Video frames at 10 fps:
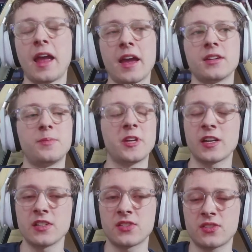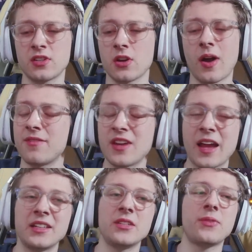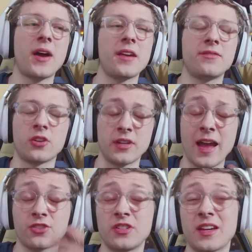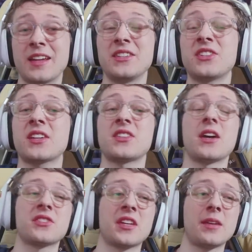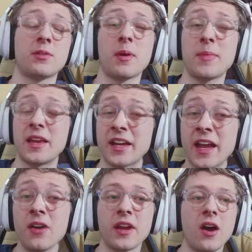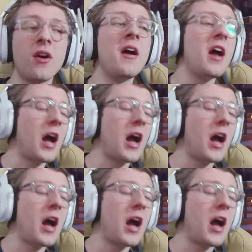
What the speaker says: And because, I have 95, or actually 96,000 games on my main account now,